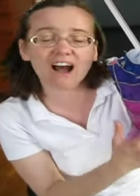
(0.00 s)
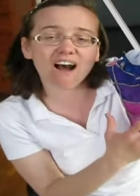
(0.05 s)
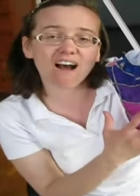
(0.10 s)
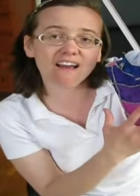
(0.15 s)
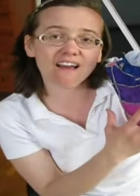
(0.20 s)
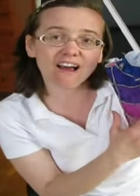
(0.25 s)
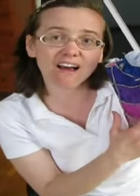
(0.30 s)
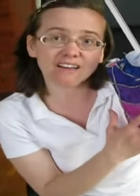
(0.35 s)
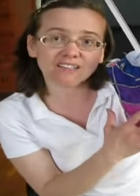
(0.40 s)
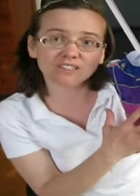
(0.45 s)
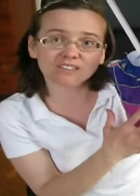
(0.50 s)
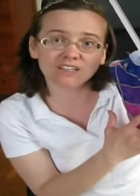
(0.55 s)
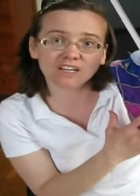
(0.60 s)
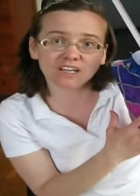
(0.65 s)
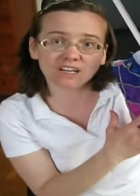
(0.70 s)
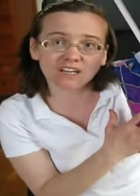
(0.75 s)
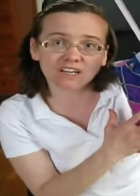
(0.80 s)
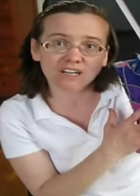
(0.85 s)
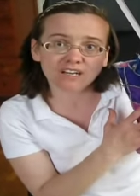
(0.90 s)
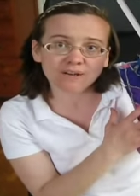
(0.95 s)
I had
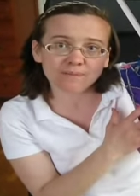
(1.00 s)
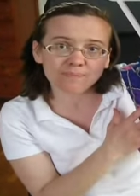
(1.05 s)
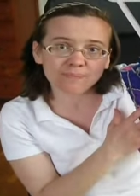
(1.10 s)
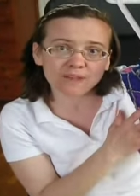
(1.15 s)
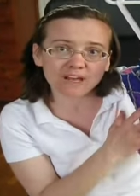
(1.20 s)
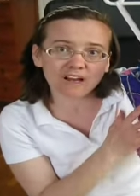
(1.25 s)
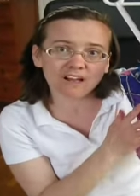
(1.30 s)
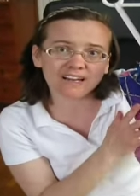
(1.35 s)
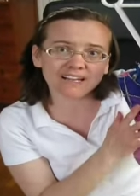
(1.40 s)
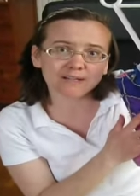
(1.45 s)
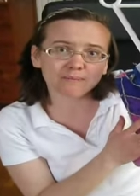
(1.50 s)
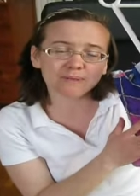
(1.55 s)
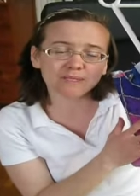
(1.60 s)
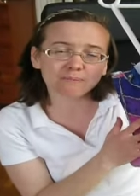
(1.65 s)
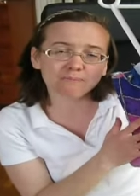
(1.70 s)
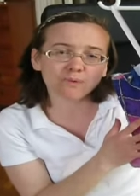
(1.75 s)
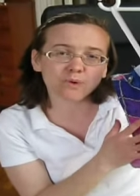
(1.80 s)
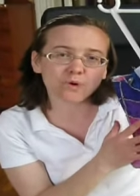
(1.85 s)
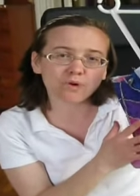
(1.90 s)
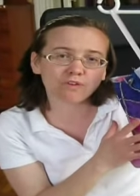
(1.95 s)
a little
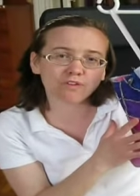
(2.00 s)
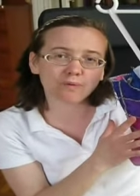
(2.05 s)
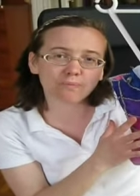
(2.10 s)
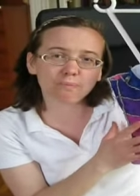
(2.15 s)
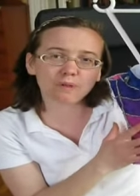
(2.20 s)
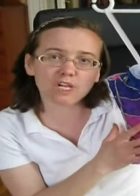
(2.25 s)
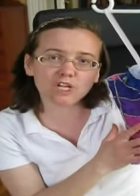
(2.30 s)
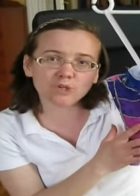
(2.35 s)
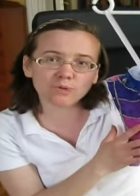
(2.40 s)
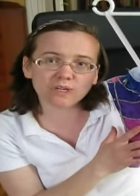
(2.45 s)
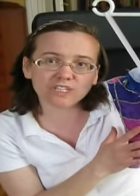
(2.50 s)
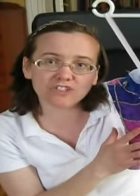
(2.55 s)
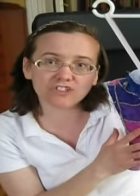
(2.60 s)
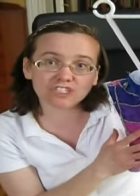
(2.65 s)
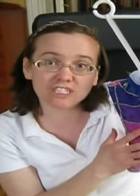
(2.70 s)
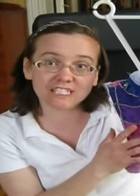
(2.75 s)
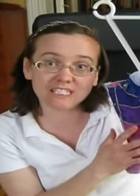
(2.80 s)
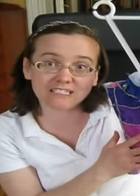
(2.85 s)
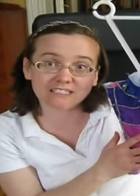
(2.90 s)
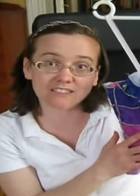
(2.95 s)
bit more of a bluish
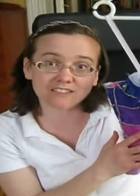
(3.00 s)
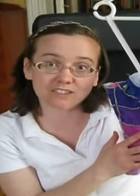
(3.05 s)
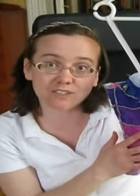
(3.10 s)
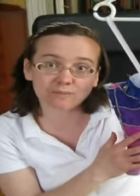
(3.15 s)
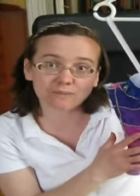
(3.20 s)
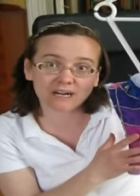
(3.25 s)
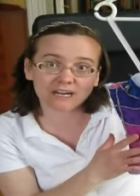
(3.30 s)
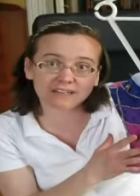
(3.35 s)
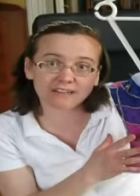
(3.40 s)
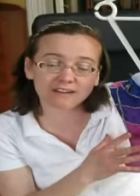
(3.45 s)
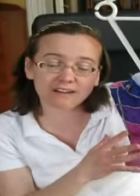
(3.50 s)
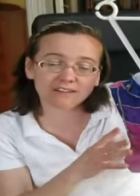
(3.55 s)
tint to mine,